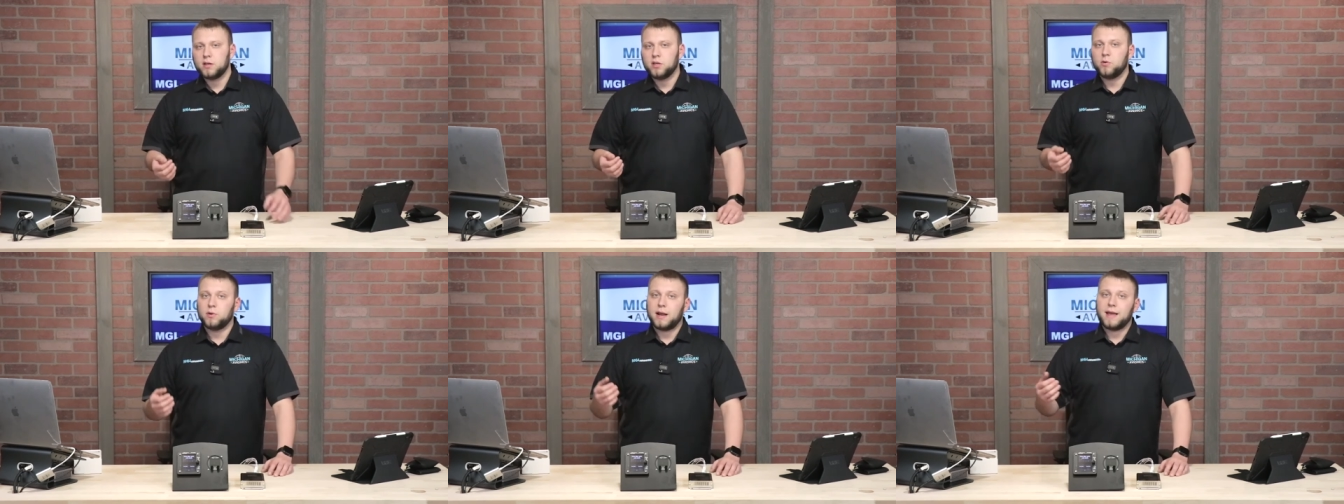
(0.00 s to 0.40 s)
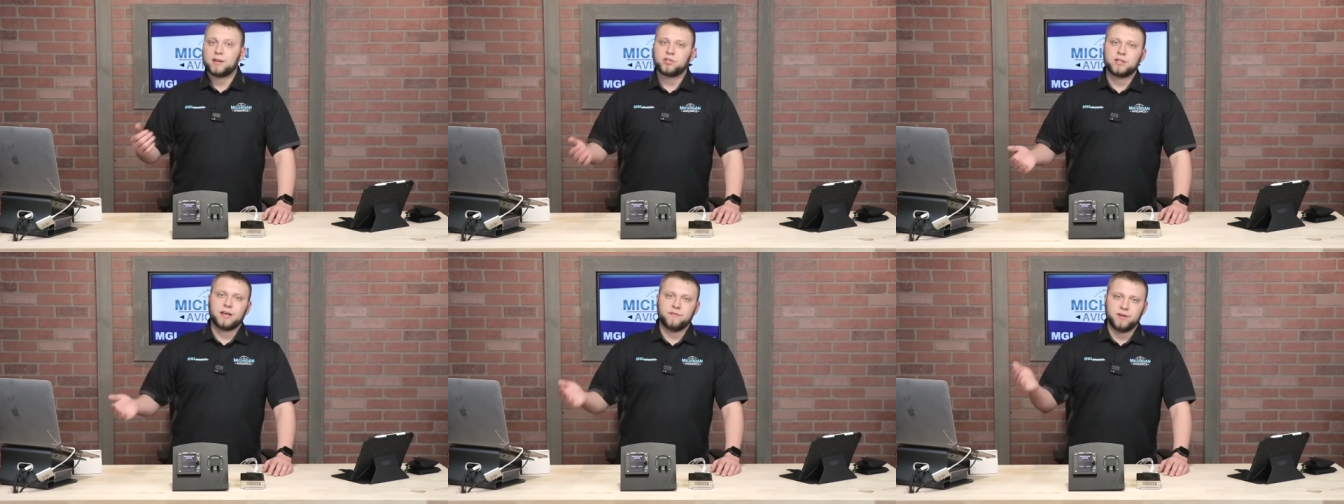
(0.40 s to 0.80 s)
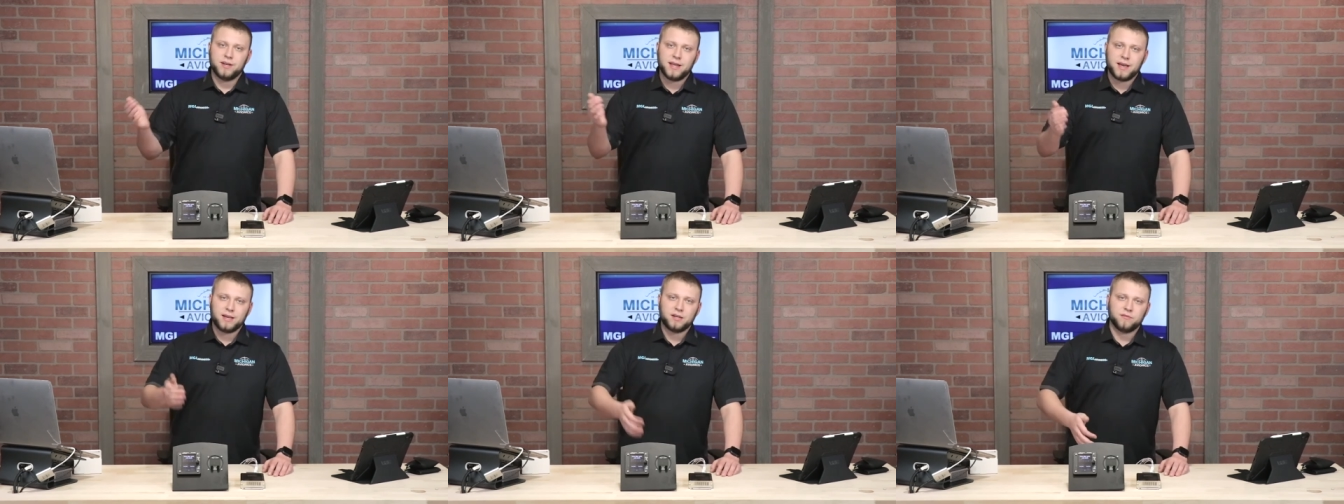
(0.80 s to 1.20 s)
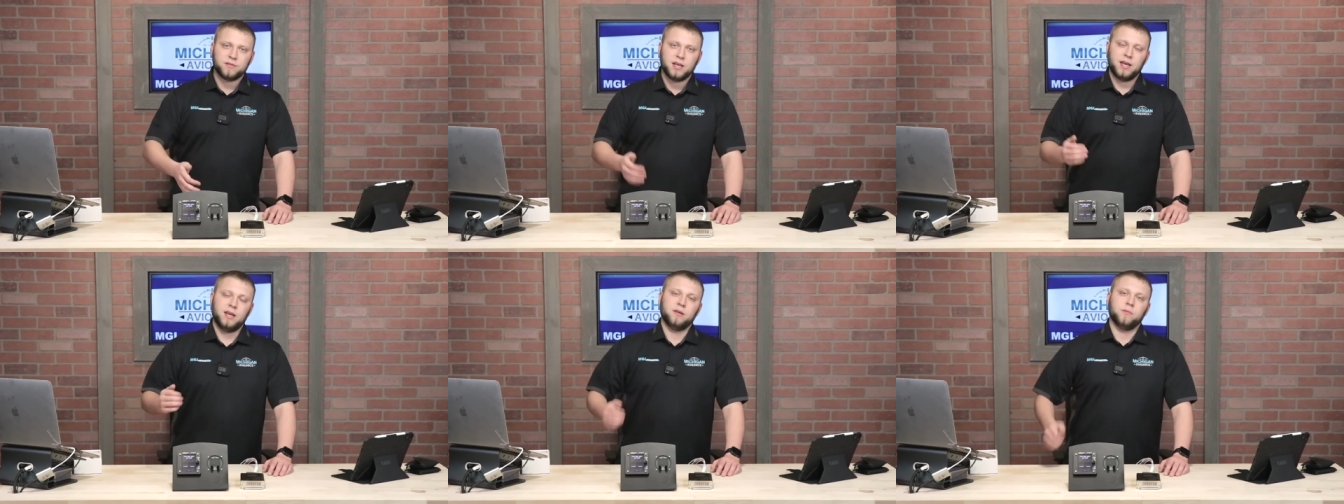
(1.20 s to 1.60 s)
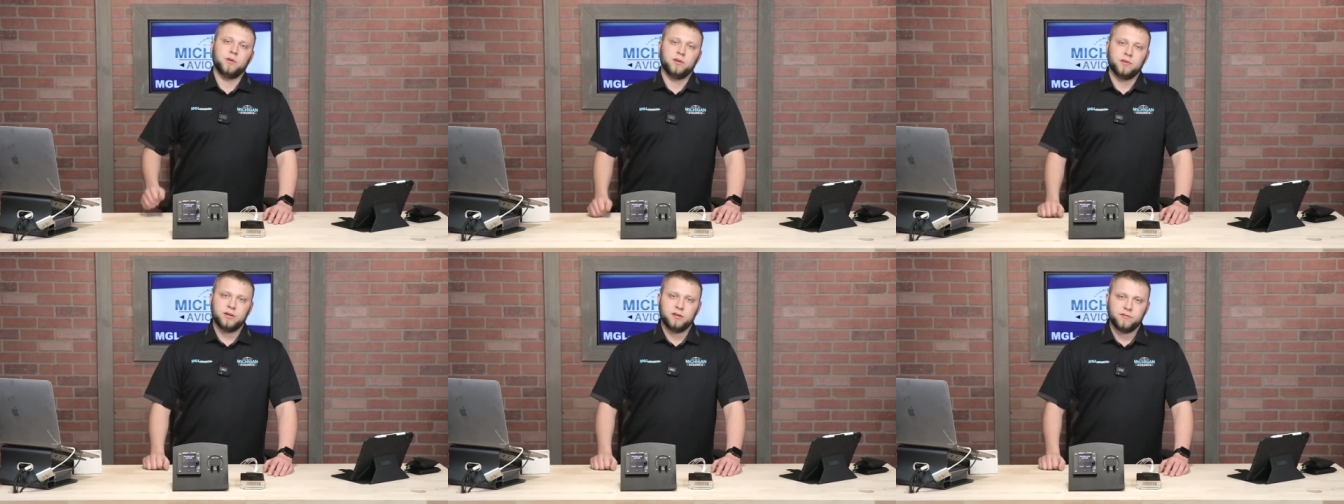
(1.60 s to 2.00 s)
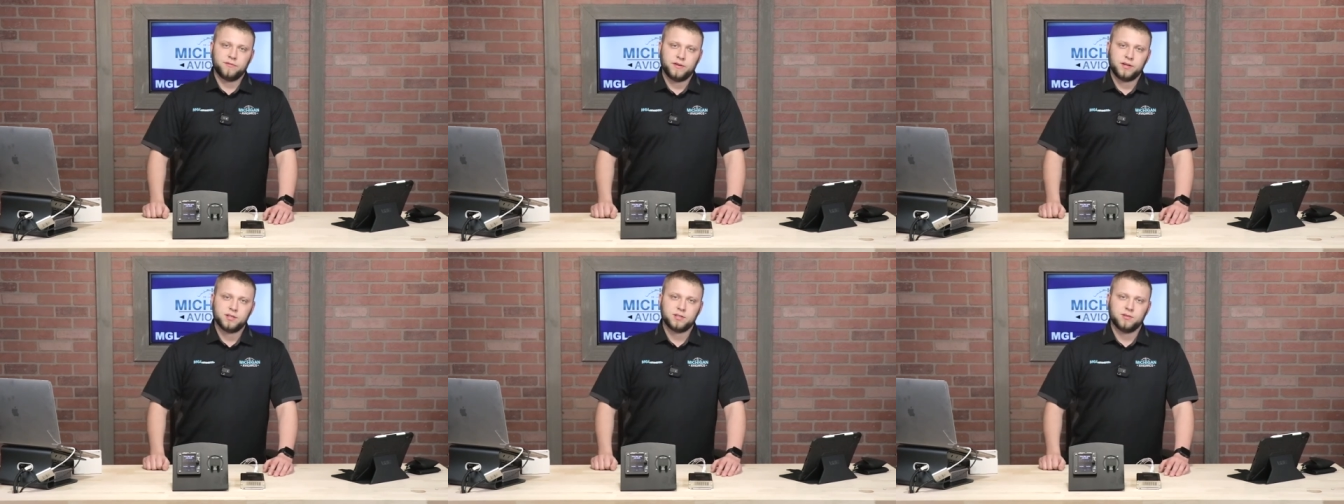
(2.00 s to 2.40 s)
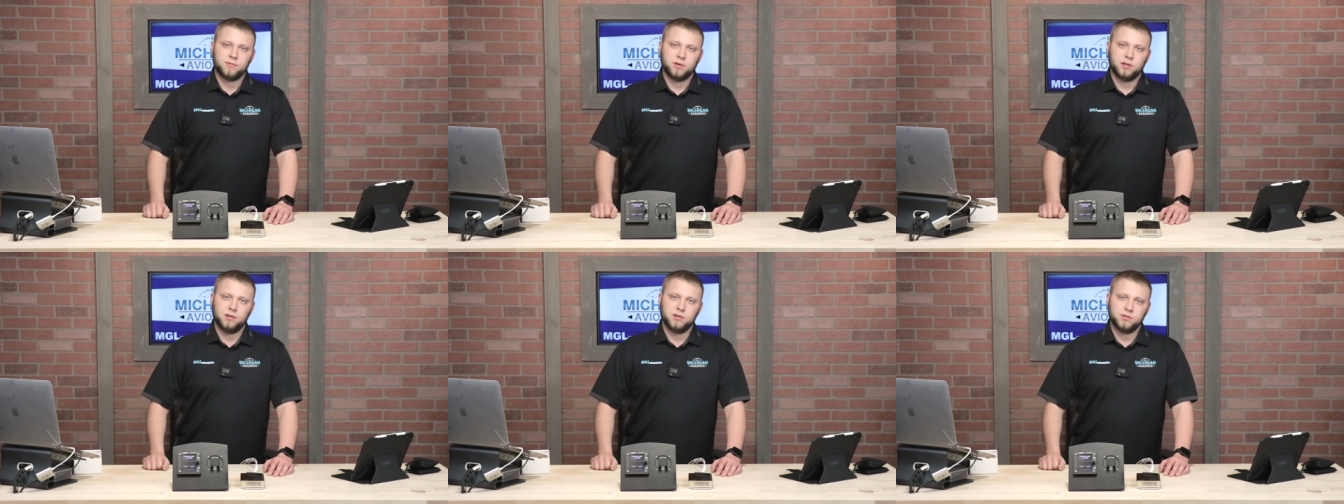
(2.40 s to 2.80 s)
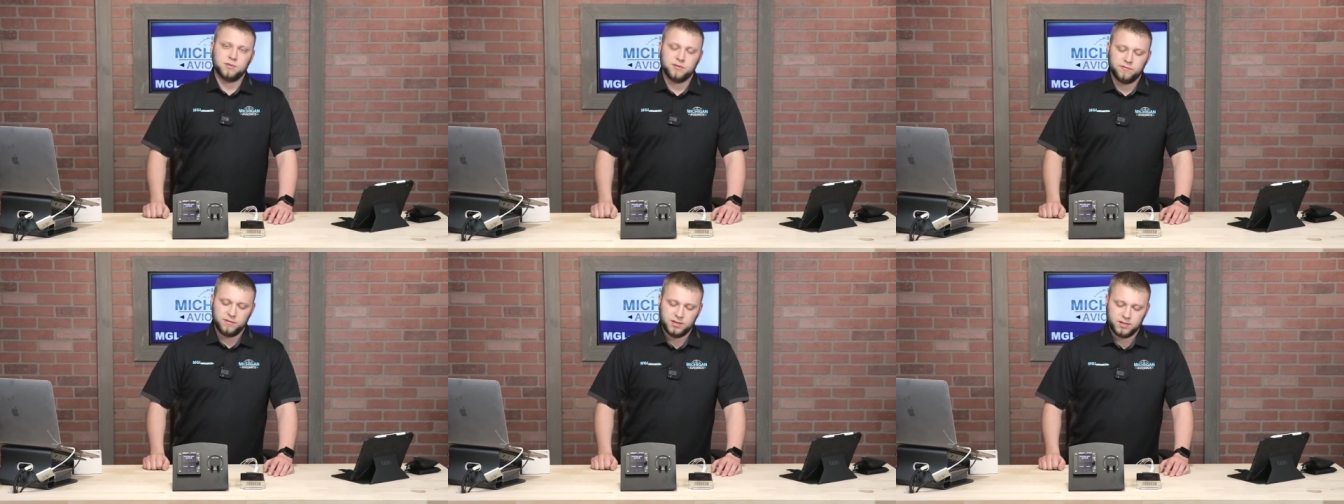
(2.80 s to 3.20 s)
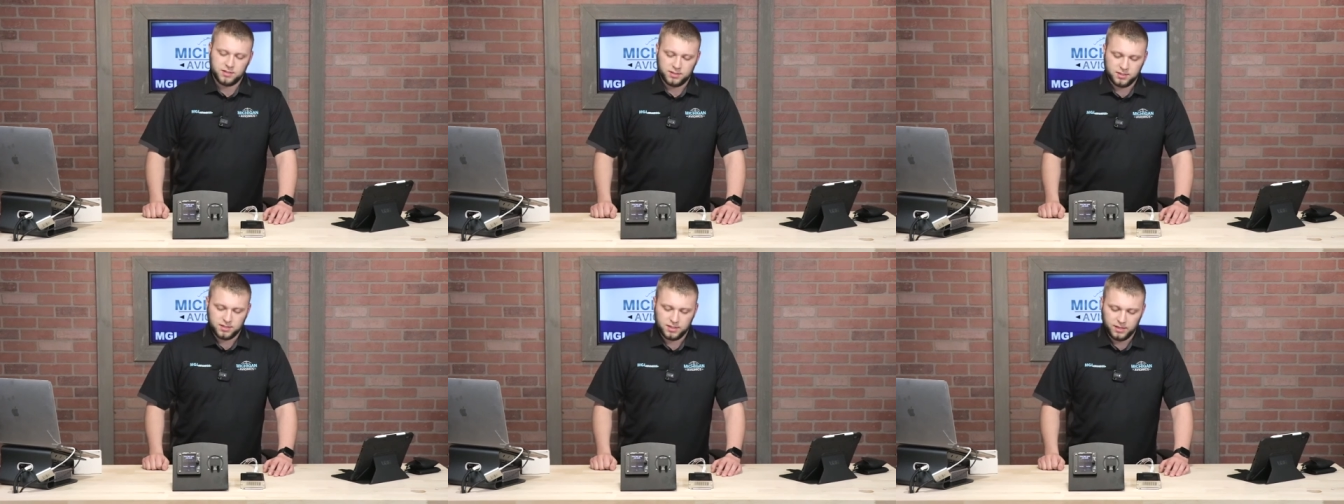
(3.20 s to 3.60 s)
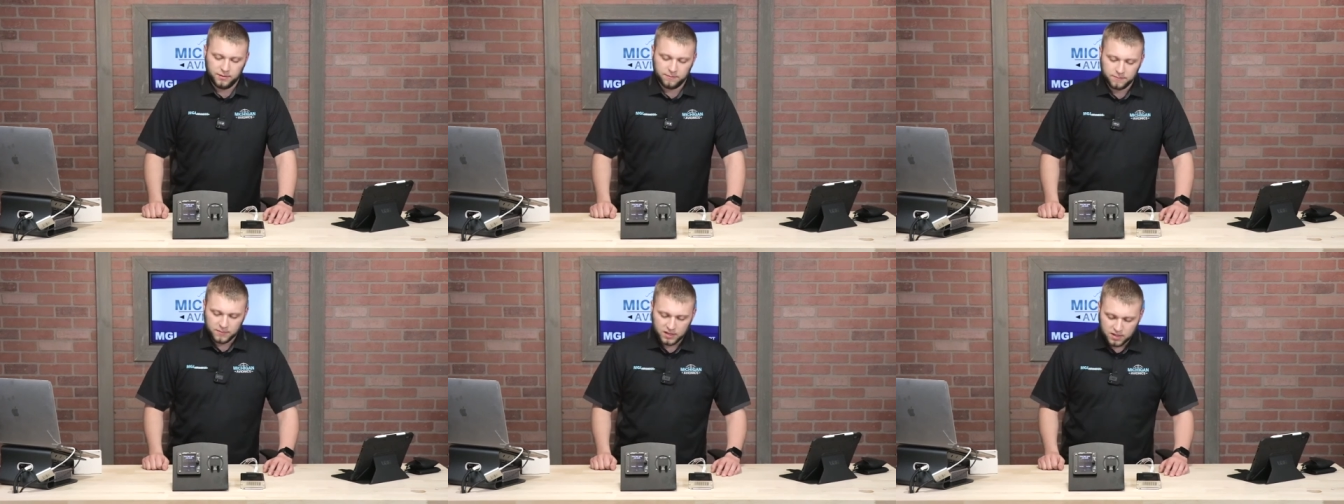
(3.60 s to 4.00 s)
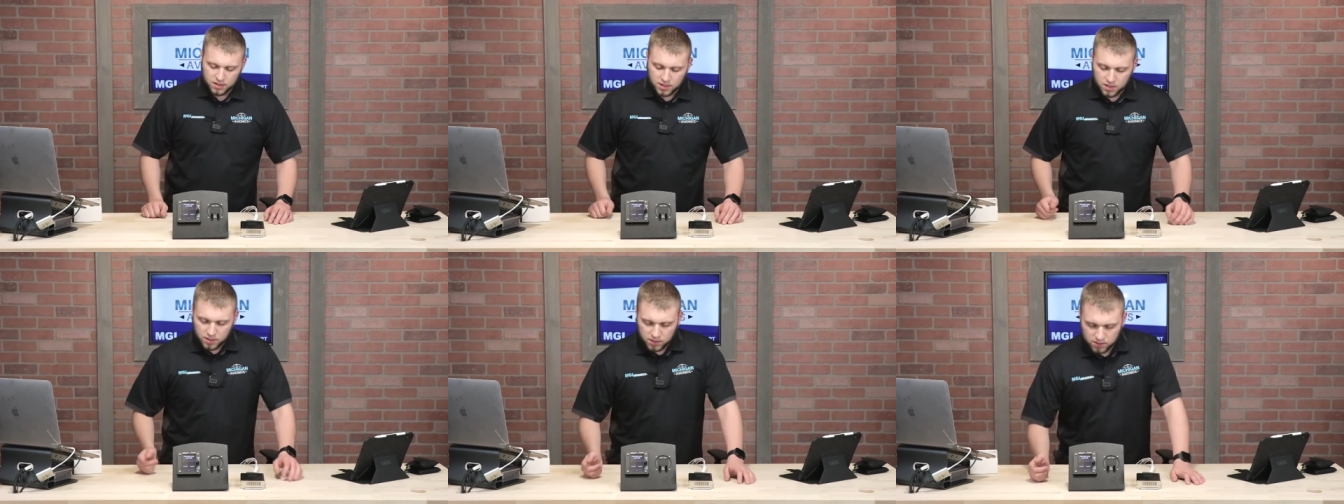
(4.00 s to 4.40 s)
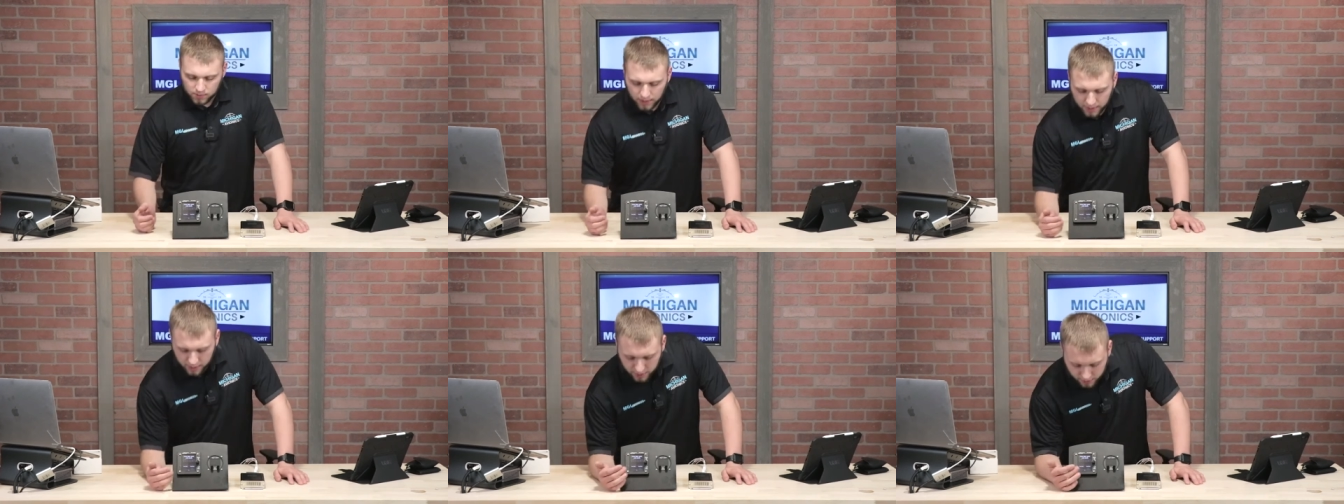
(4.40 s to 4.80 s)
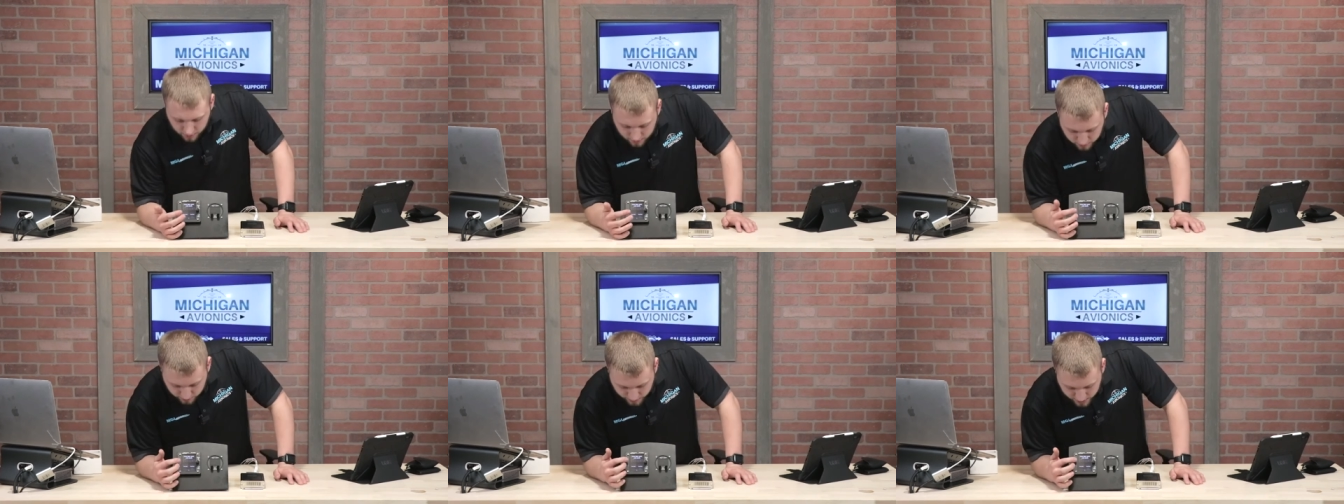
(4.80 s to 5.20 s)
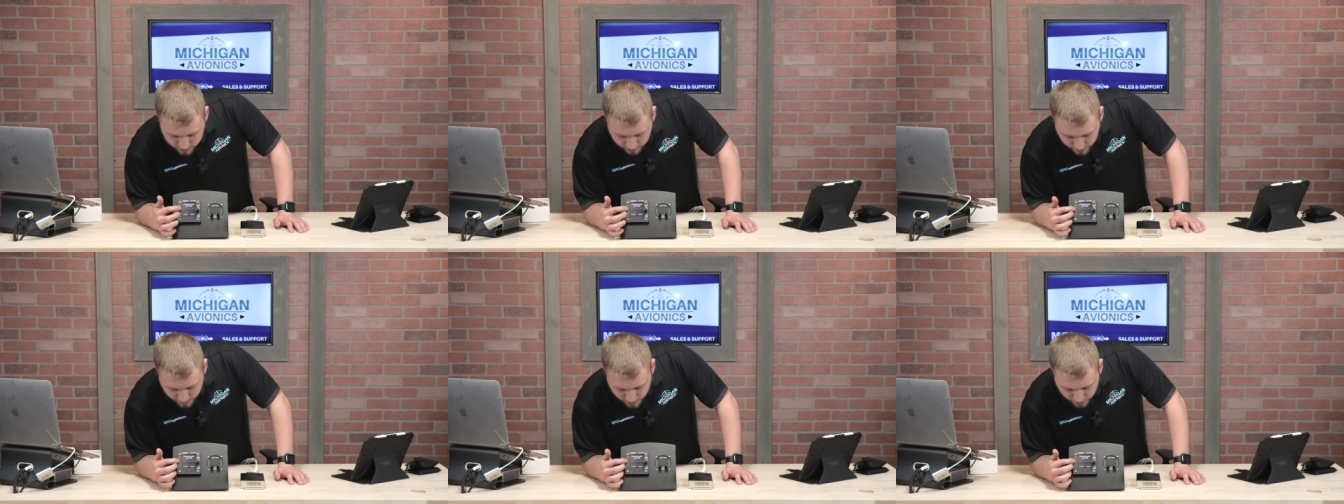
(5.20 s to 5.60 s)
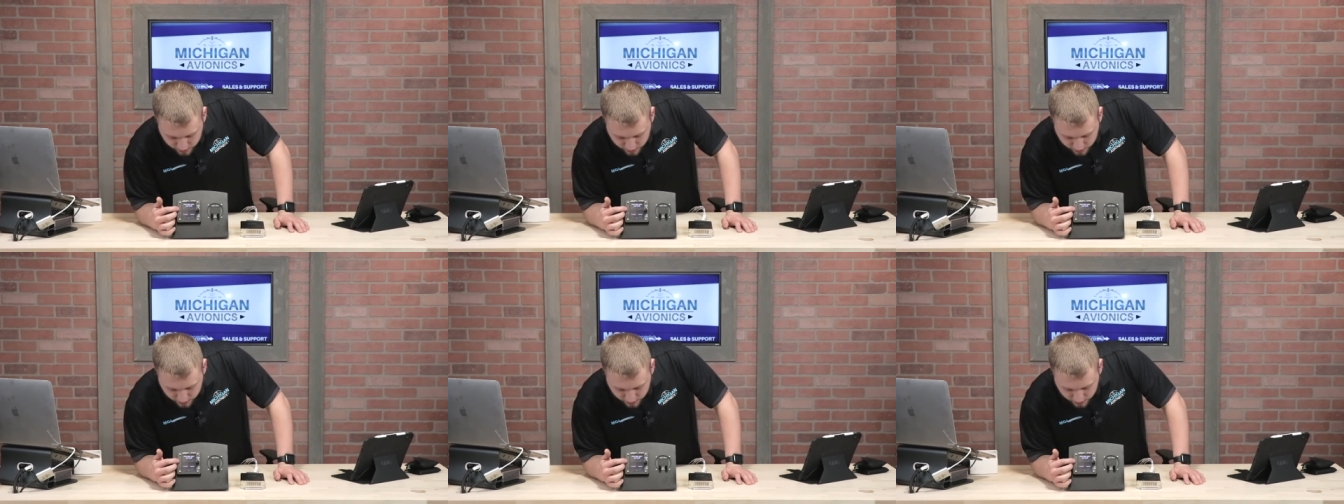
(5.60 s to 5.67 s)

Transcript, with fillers: you would actually have a negative gain when you're interfaced to one of those with the V16. So on here on the Razor head, you